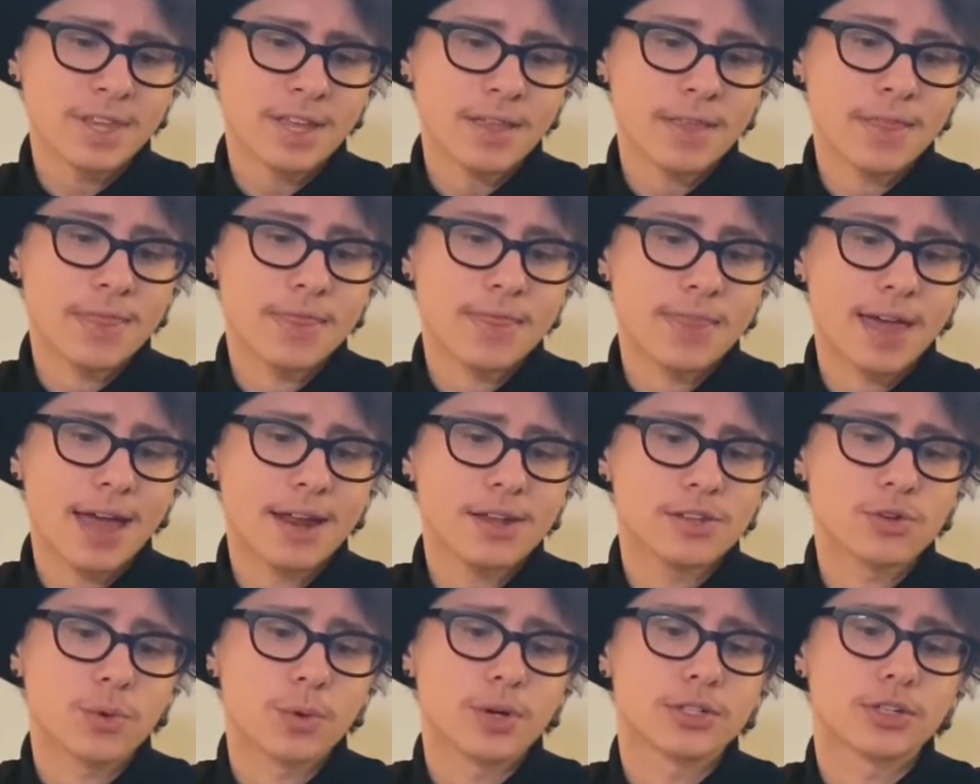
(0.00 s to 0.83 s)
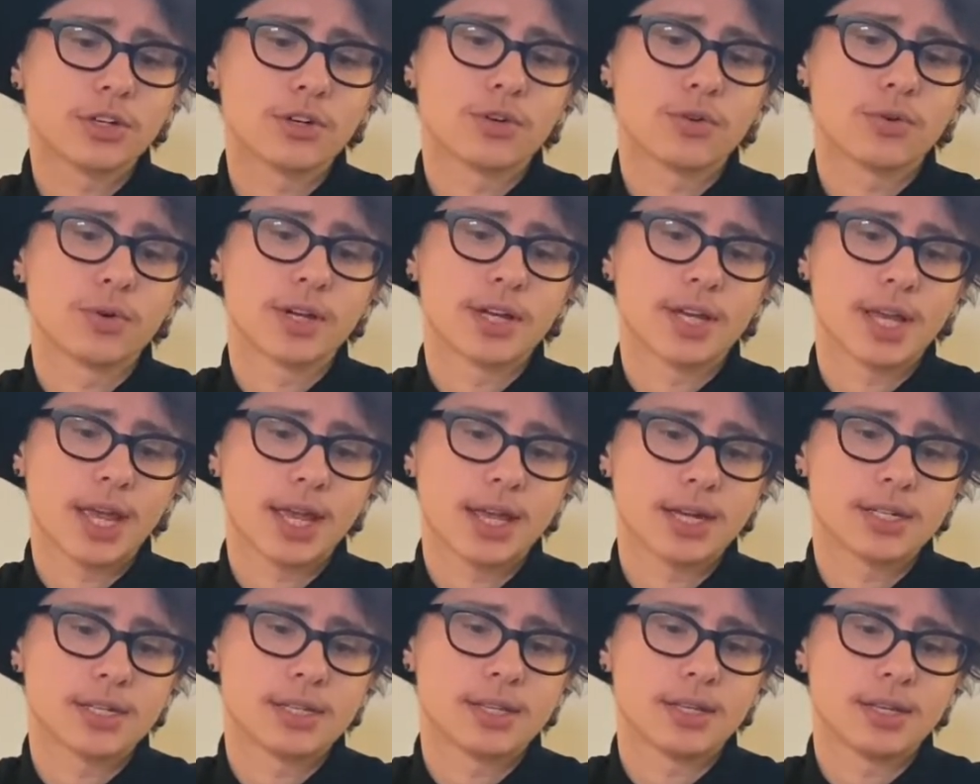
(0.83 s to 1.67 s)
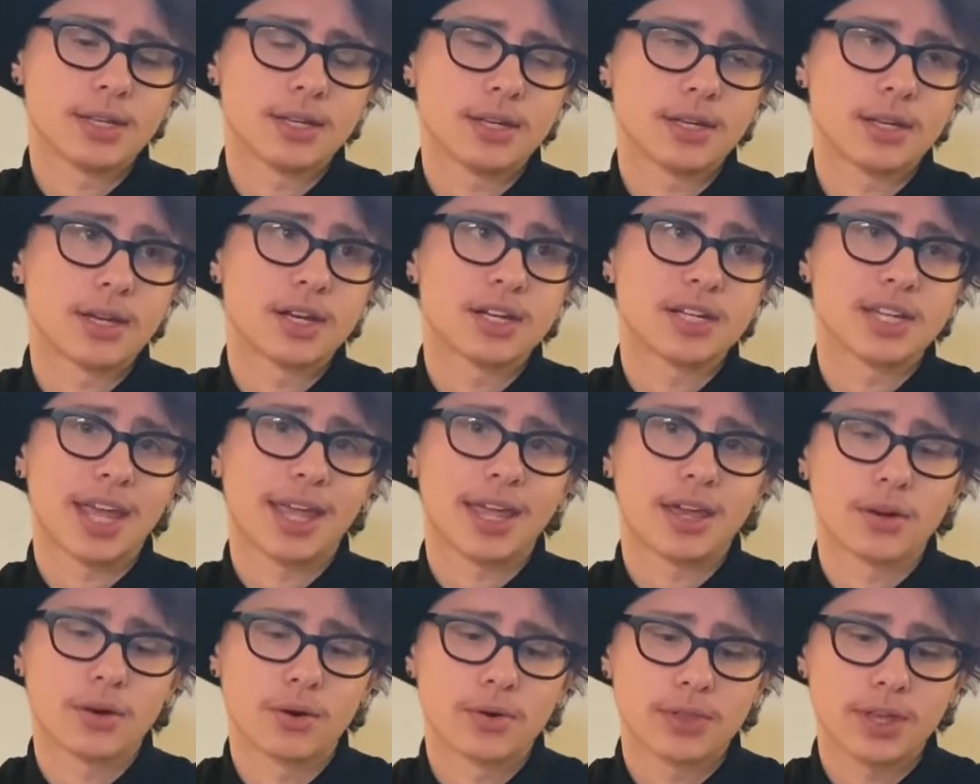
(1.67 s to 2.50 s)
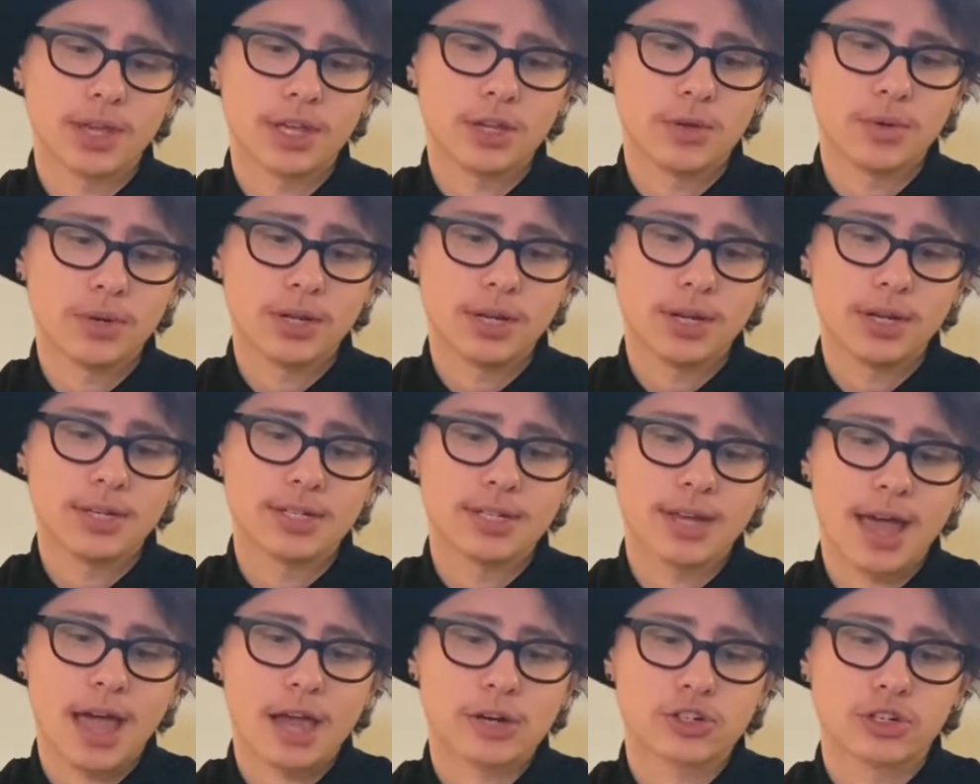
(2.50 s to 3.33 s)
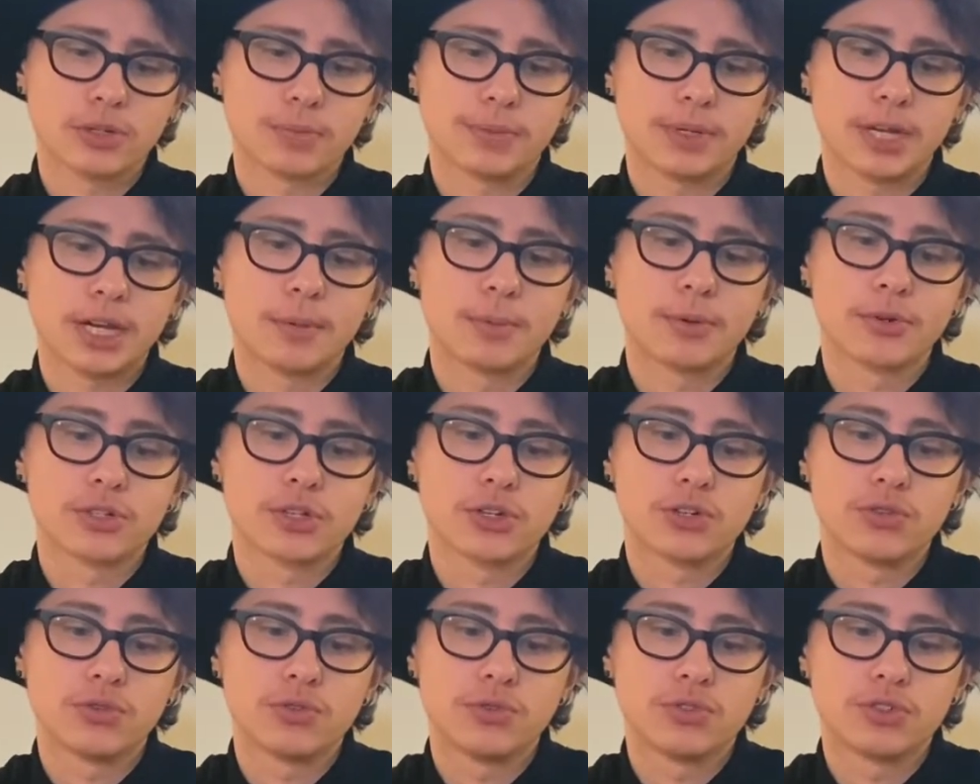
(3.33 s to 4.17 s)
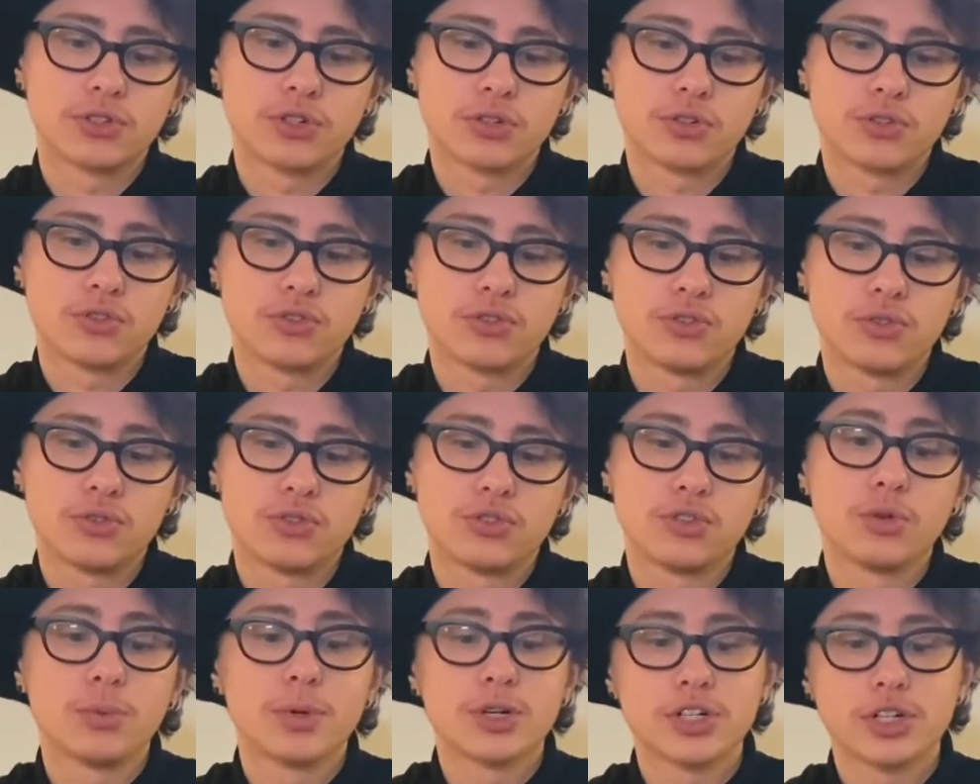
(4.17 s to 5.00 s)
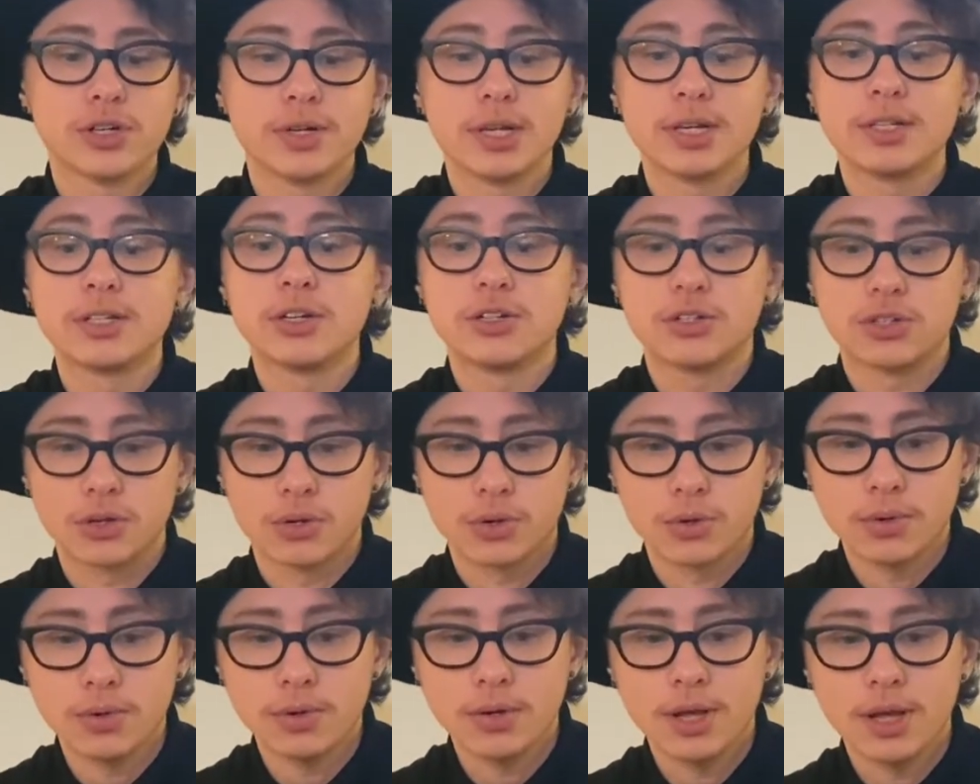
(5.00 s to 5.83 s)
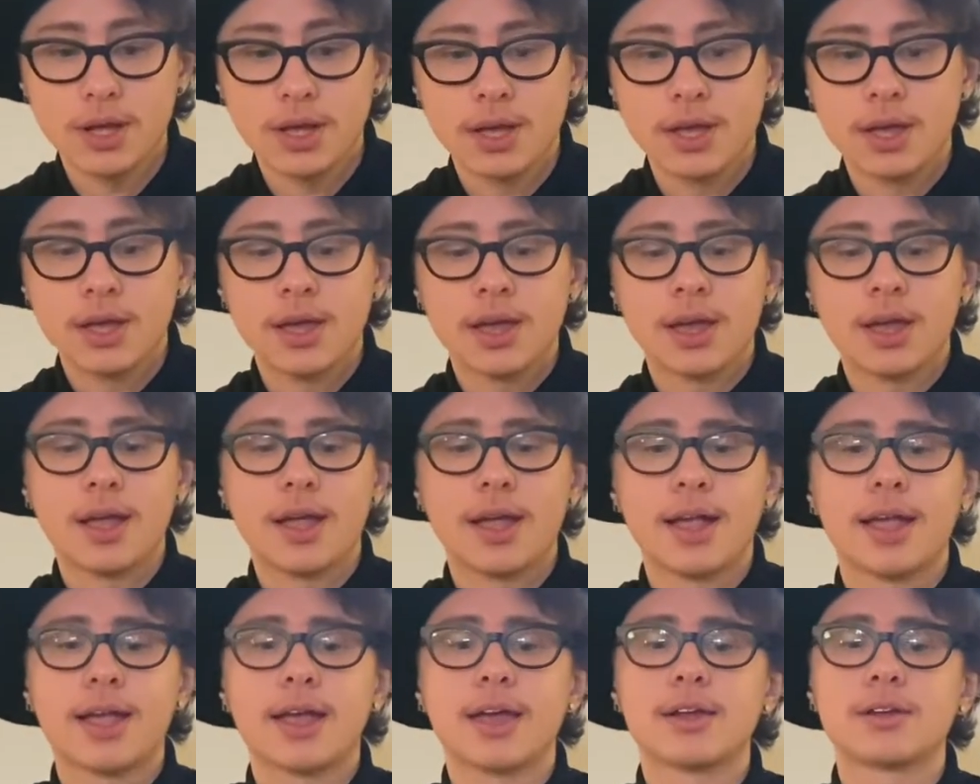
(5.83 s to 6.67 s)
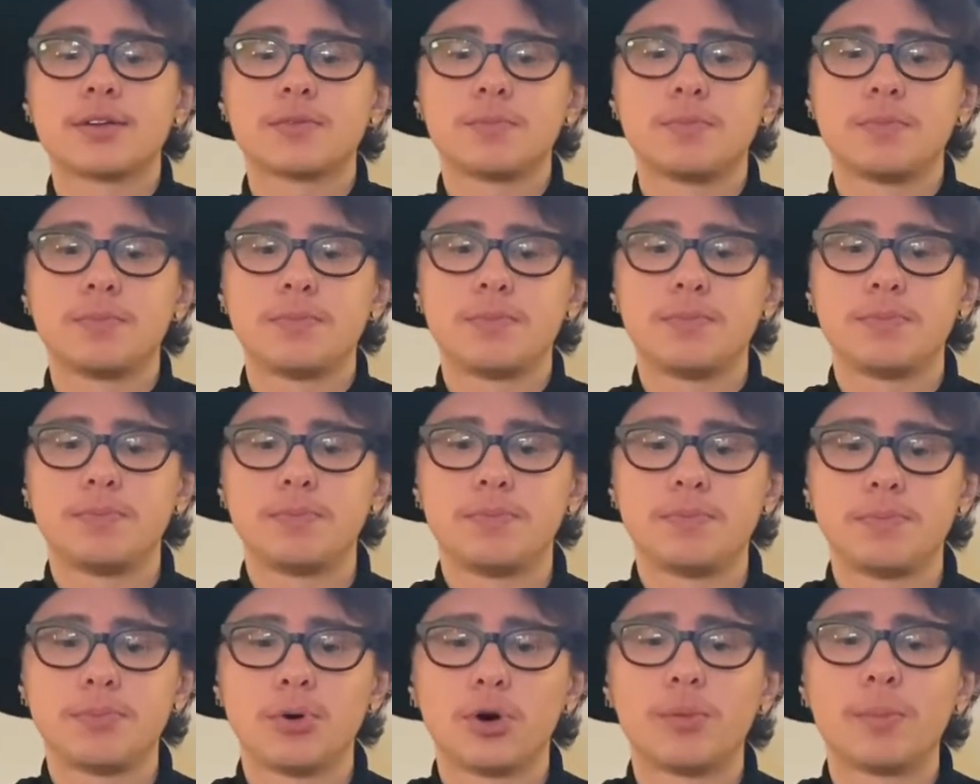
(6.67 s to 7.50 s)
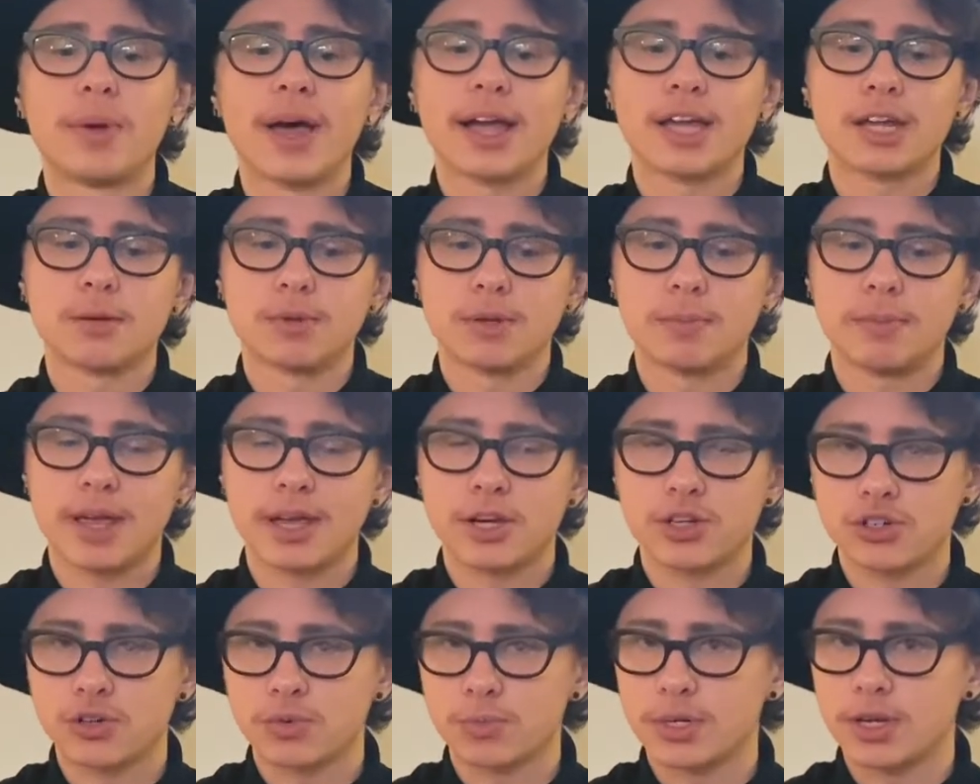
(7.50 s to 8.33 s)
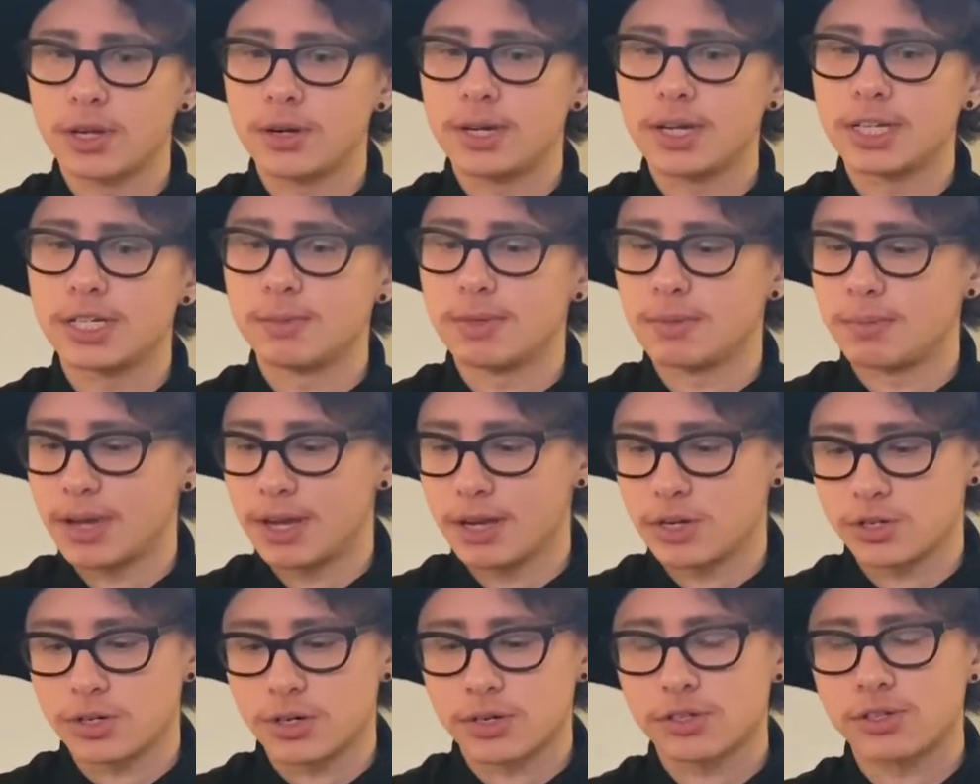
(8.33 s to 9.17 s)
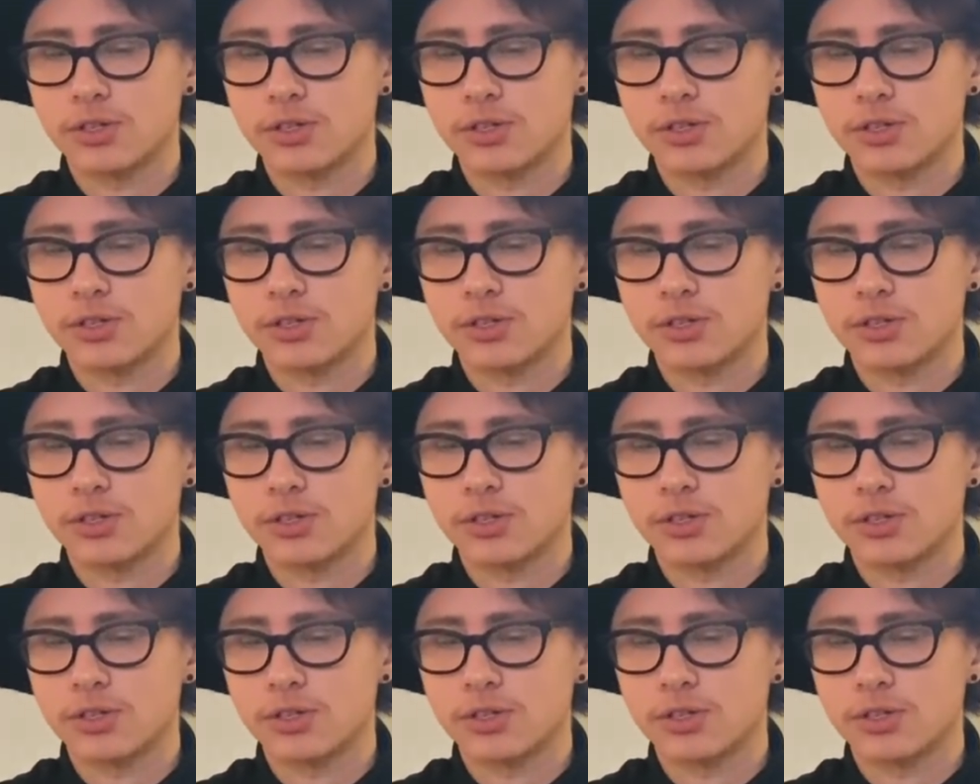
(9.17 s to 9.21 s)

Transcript: that is going to create the container that you need to actually be able to do what you need to do, and pull back and be patient when you need to be patient.